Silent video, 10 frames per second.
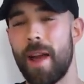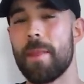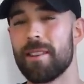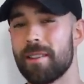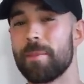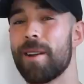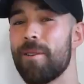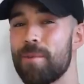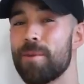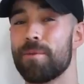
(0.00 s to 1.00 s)
there's gonna be a
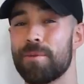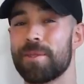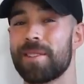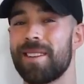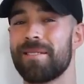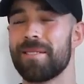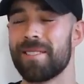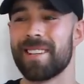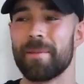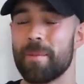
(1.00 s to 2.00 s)
lot more raw stuff, so
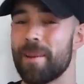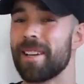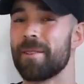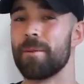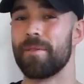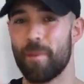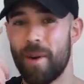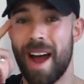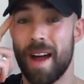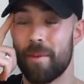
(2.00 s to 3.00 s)
it's gonna be pretty cool. From
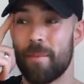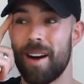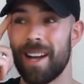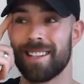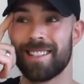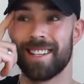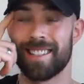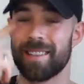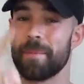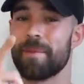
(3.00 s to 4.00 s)
what I have in mind,
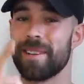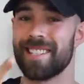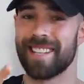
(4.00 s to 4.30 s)
it's gonna be pretty